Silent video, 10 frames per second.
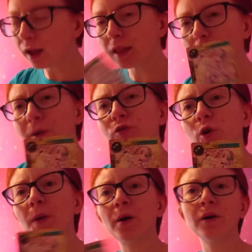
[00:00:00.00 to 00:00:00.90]
a little bit of draw
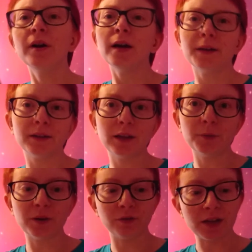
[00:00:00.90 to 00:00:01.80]
power and a little
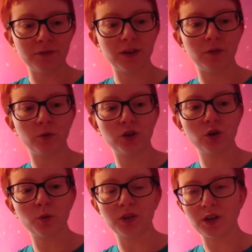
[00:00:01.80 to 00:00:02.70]
bit of life gain, which is
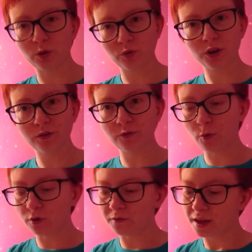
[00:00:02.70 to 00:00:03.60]
always nice. So we're running
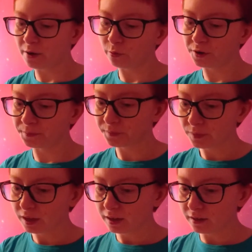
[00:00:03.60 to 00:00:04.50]
4 of that one.
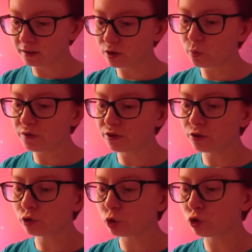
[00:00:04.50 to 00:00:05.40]
Next up, we have
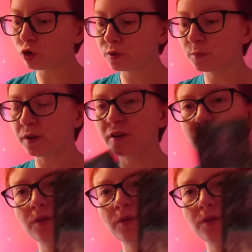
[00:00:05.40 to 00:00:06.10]
another 2-drop spirit. We